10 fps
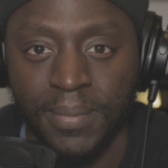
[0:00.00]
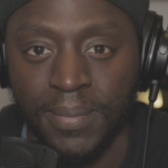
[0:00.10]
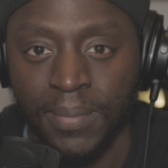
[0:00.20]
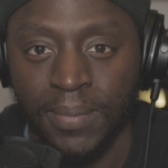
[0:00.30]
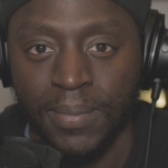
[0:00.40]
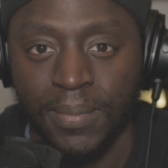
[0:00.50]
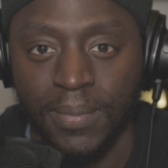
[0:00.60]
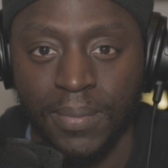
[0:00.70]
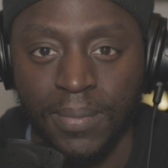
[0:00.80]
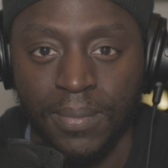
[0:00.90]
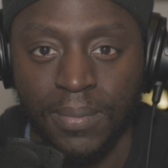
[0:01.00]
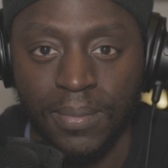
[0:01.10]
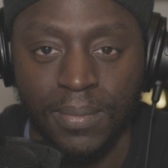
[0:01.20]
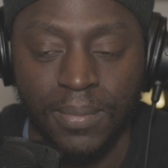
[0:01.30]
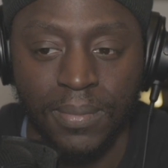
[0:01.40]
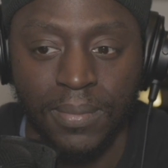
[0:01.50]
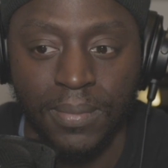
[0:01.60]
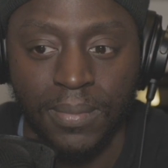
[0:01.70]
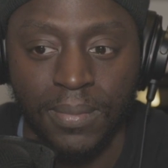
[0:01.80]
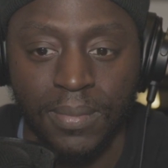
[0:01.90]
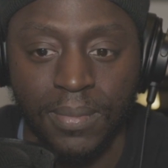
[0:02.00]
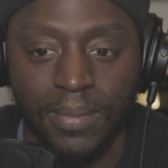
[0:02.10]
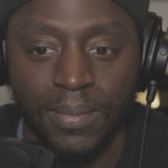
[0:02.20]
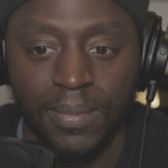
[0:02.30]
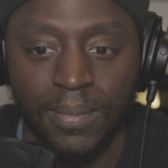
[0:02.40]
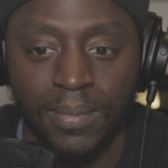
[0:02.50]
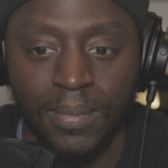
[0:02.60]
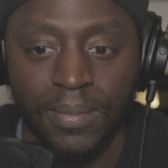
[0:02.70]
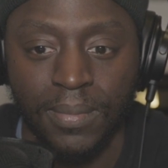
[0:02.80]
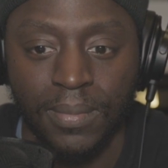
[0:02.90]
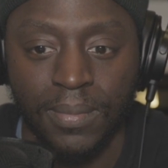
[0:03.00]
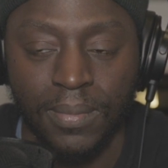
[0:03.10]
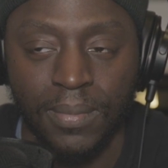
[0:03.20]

(not speaking)